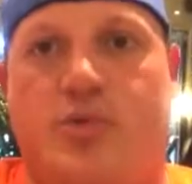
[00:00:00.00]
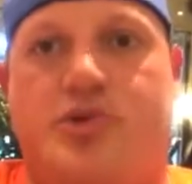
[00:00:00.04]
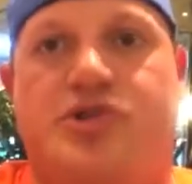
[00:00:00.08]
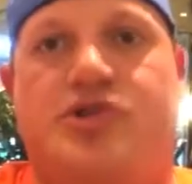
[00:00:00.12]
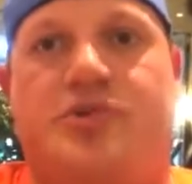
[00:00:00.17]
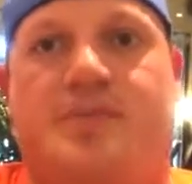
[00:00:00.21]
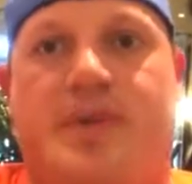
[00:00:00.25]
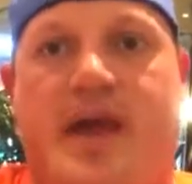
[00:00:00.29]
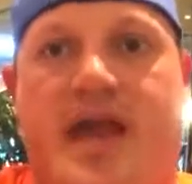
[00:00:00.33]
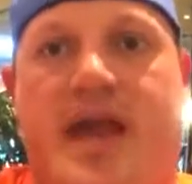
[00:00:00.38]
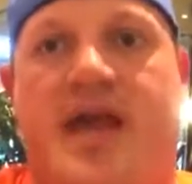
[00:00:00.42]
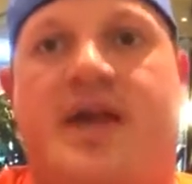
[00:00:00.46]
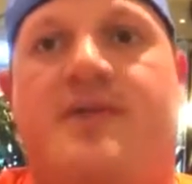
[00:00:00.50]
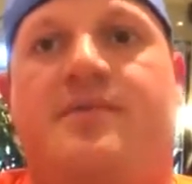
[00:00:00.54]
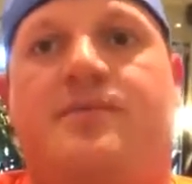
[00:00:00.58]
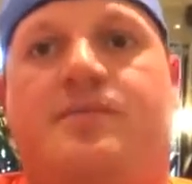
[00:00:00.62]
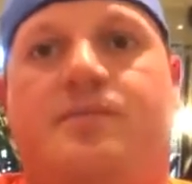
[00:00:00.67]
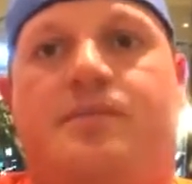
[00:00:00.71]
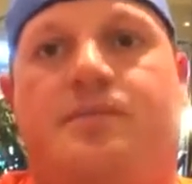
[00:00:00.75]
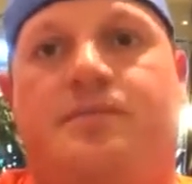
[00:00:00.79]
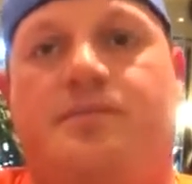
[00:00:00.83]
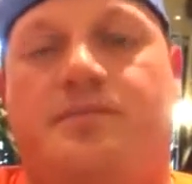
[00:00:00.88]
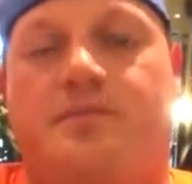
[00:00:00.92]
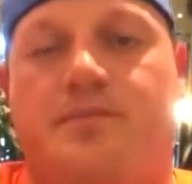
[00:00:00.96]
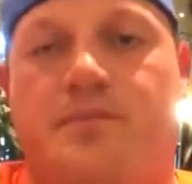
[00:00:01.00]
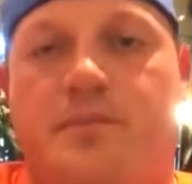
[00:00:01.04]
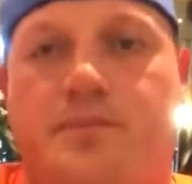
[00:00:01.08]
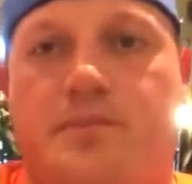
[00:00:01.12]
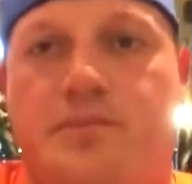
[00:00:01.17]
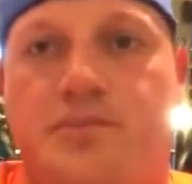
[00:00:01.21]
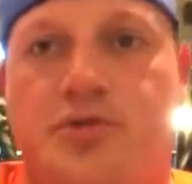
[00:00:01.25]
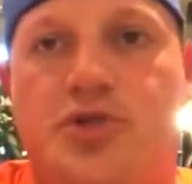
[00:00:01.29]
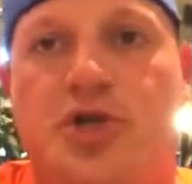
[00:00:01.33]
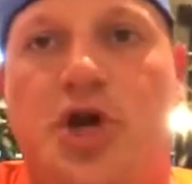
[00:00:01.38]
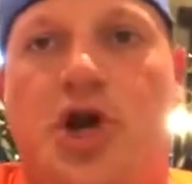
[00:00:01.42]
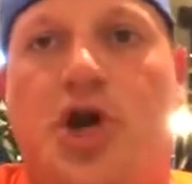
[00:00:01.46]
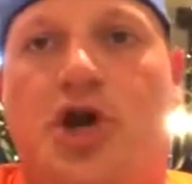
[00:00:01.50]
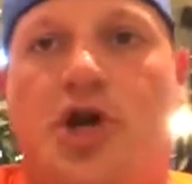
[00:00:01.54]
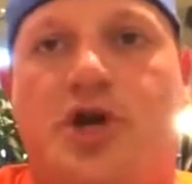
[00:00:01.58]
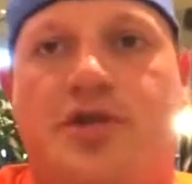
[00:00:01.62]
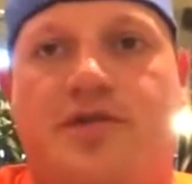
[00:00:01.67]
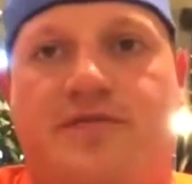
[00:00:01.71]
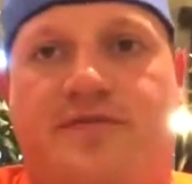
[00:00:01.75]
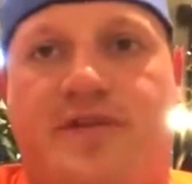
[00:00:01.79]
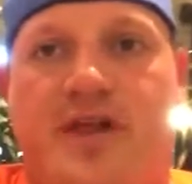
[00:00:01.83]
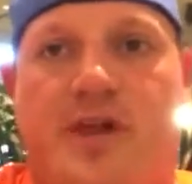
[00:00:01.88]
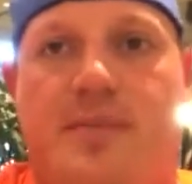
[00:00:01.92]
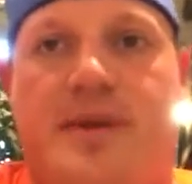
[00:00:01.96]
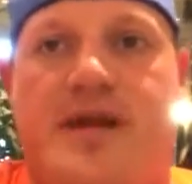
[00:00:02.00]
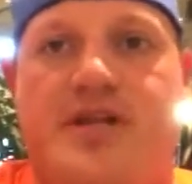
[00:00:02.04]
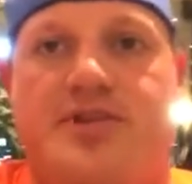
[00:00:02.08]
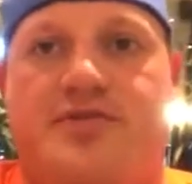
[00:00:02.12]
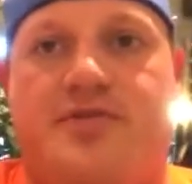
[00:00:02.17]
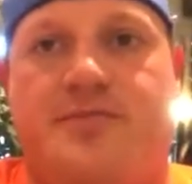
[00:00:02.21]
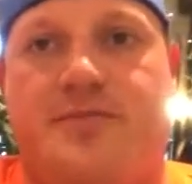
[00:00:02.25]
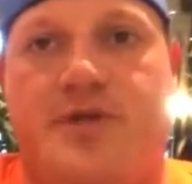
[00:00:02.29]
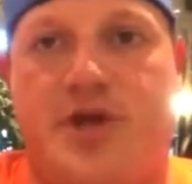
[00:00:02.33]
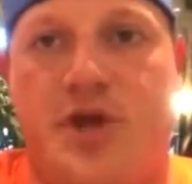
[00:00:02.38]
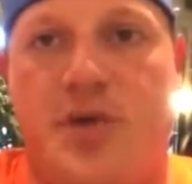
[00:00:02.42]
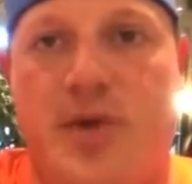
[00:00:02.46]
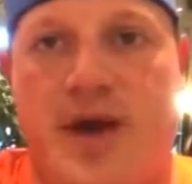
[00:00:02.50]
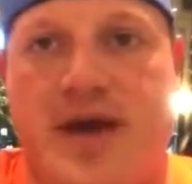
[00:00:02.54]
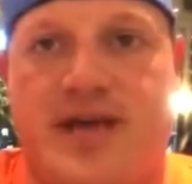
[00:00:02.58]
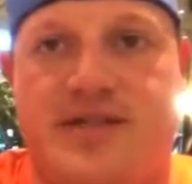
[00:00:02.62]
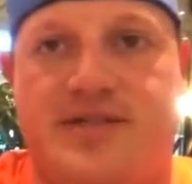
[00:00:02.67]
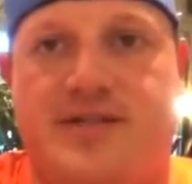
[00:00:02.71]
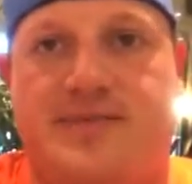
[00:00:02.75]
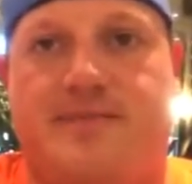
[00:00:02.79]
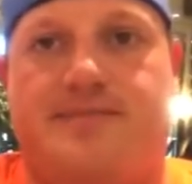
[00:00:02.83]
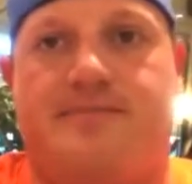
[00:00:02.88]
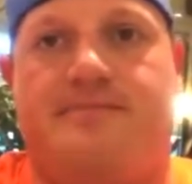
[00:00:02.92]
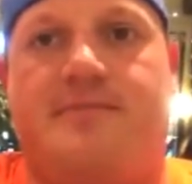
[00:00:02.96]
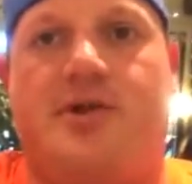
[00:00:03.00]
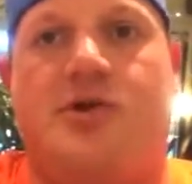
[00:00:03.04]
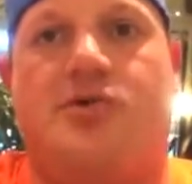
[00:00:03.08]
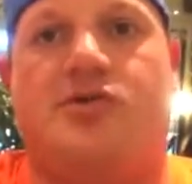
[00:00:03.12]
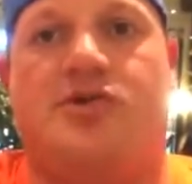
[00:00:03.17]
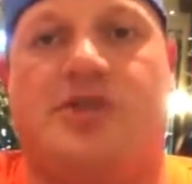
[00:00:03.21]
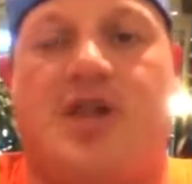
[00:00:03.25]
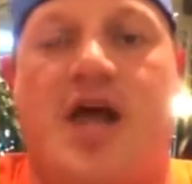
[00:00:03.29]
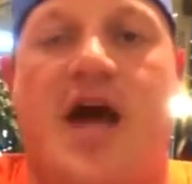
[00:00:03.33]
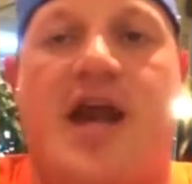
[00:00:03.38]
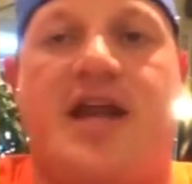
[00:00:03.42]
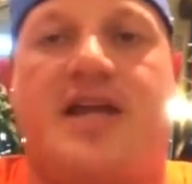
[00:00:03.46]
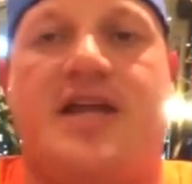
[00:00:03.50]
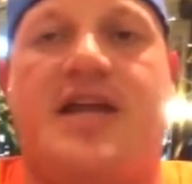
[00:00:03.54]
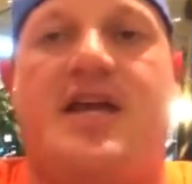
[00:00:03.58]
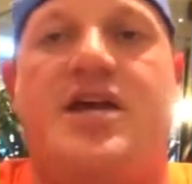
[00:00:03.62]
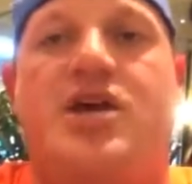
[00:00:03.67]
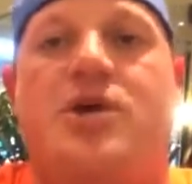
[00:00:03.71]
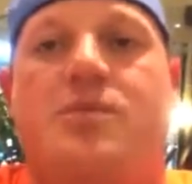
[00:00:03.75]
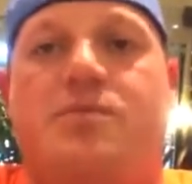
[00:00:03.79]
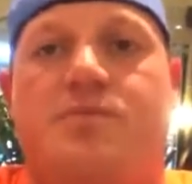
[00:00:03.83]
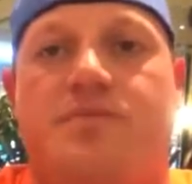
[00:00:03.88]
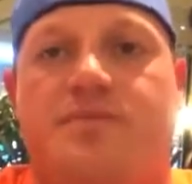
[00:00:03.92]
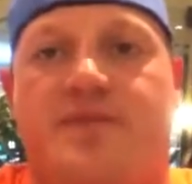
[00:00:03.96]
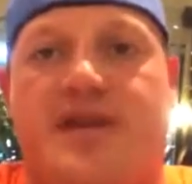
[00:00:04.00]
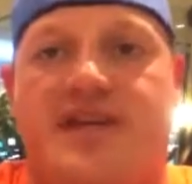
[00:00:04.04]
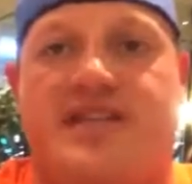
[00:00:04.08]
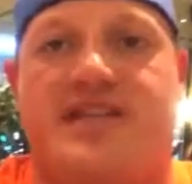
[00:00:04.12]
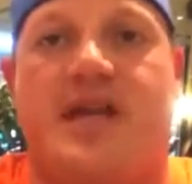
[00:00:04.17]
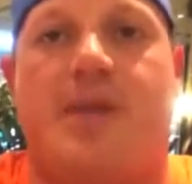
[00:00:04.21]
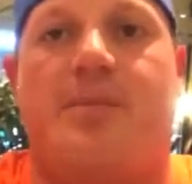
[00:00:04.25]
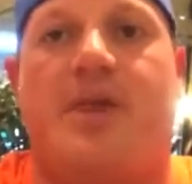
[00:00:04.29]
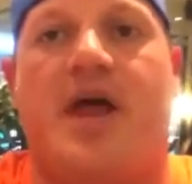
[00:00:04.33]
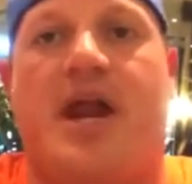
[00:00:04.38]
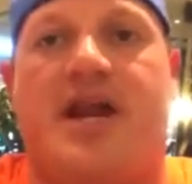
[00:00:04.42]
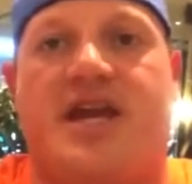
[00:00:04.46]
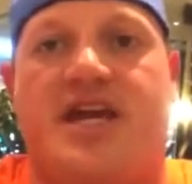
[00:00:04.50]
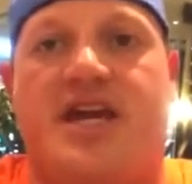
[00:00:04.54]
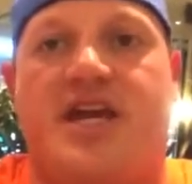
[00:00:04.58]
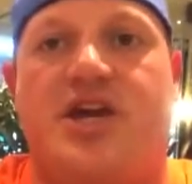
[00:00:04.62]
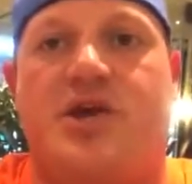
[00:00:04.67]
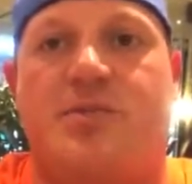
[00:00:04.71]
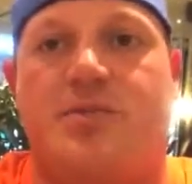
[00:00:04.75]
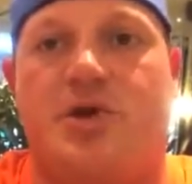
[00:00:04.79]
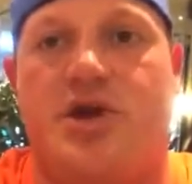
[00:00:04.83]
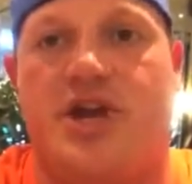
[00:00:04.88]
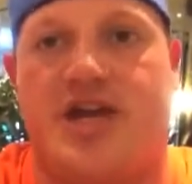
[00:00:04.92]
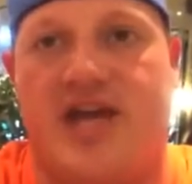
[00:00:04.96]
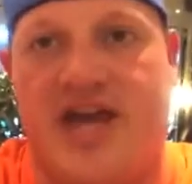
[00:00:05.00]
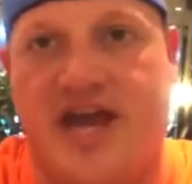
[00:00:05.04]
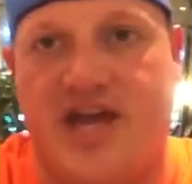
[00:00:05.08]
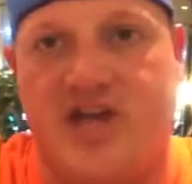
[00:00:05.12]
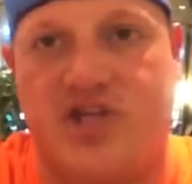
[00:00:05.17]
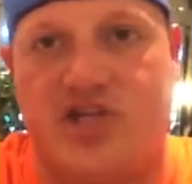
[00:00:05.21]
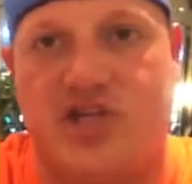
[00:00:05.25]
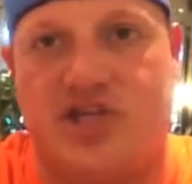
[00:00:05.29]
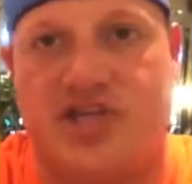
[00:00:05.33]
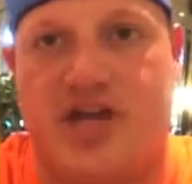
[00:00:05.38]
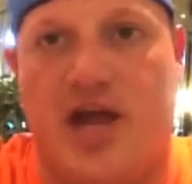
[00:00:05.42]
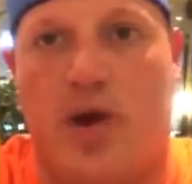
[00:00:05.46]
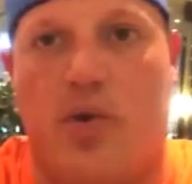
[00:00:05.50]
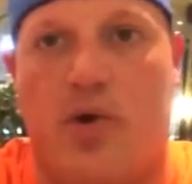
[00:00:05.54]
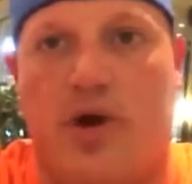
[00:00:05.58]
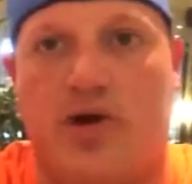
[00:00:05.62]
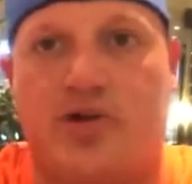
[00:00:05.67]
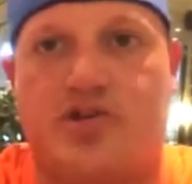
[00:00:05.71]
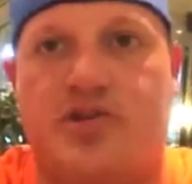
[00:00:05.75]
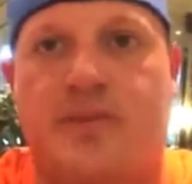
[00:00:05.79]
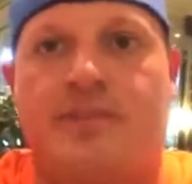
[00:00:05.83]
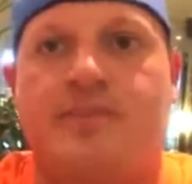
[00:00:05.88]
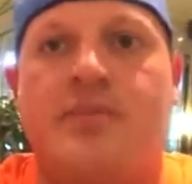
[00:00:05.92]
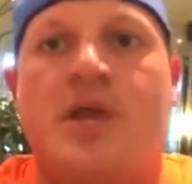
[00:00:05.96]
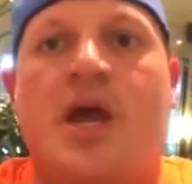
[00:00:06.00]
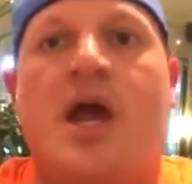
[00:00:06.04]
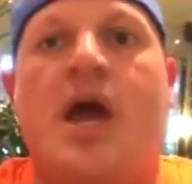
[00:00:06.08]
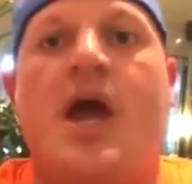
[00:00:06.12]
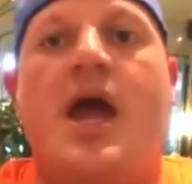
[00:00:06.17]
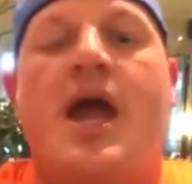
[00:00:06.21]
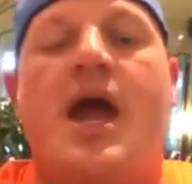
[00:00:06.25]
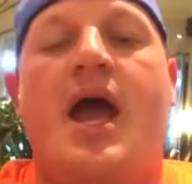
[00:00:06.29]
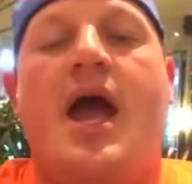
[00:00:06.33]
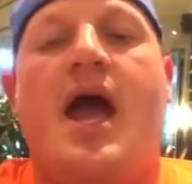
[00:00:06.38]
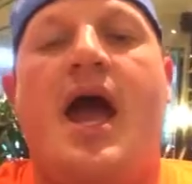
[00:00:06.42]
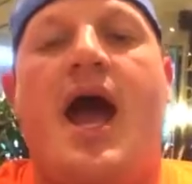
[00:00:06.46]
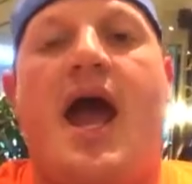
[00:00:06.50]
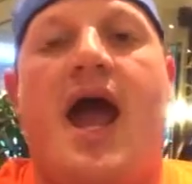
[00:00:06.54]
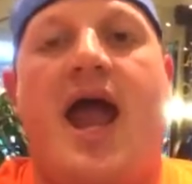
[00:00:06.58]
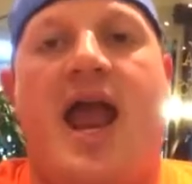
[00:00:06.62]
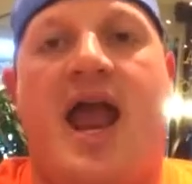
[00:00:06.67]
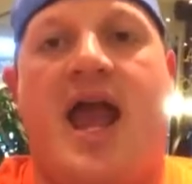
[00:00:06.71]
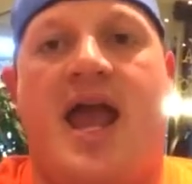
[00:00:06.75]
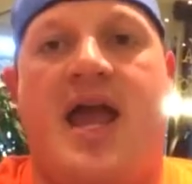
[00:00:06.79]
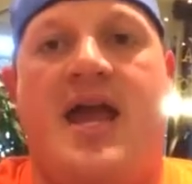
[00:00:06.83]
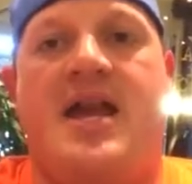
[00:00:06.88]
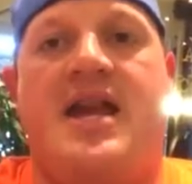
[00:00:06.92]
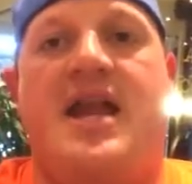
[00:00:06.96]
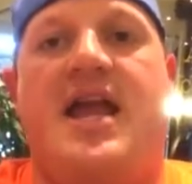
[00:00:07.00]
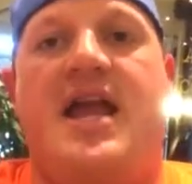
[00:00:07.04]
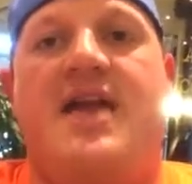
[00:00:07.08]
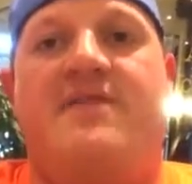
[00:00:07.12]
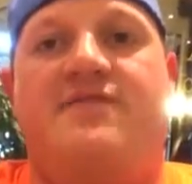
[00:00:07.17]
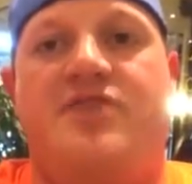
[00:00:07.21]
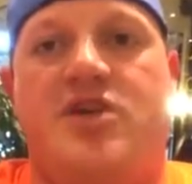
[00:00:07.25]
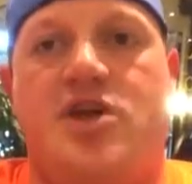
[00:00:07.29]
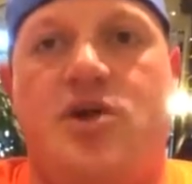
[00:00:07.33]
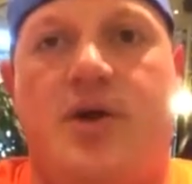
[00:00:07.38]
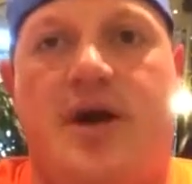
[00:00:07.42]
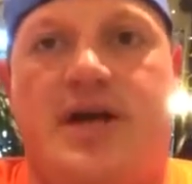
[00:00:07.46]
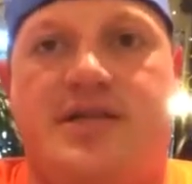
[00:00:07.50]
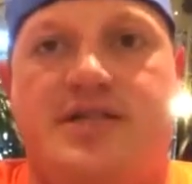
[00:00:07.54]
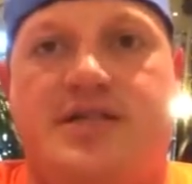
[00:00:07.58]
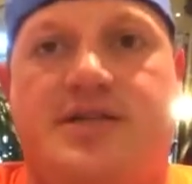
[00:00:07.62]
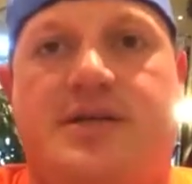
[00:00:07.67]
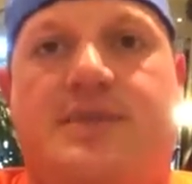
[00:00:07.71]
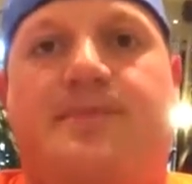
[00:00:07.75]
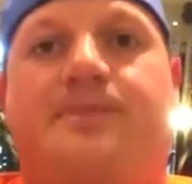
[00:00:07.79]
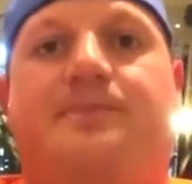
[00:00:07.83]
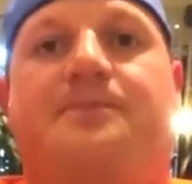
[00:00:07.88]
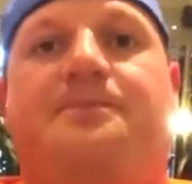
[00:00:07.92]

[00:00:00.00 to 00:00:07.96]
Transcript: When Japan took the Philippines from the U.S., there were a lot of key, they set up a lot of key communications networks. And if the U.S.